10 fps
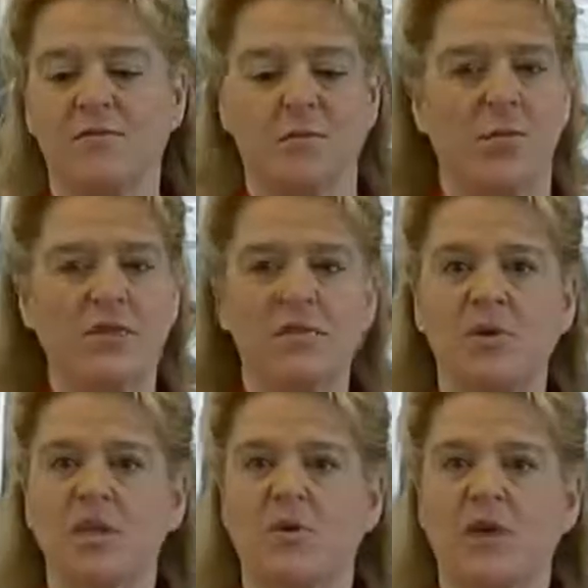
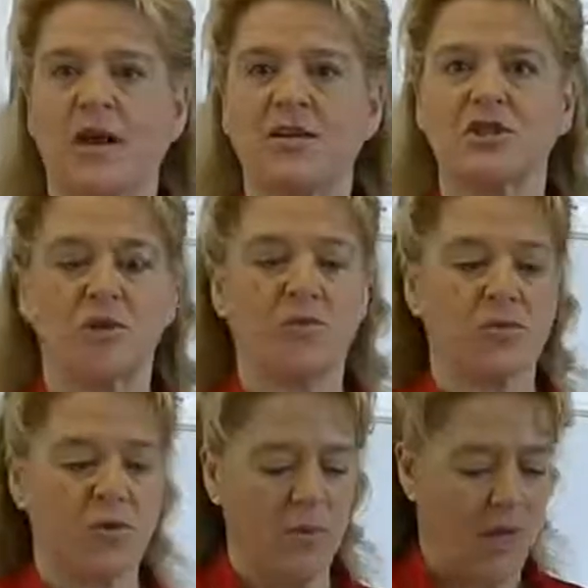recipe that we're going to actually go
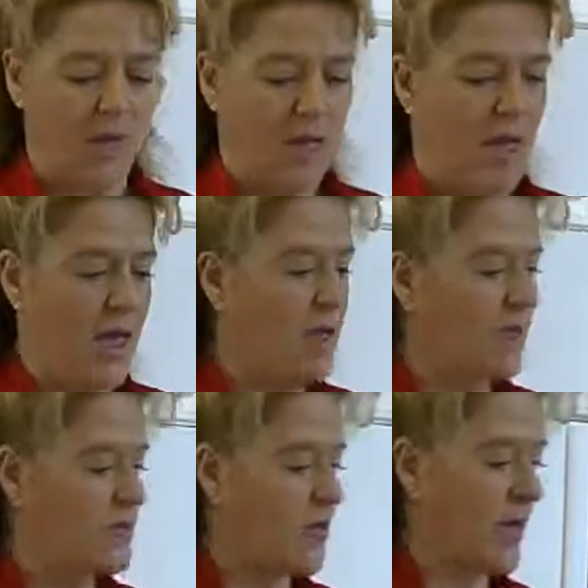through. And
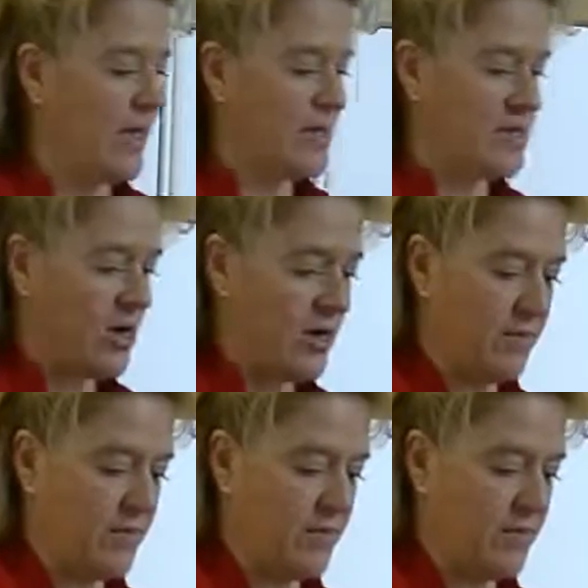let's go ahead and get started.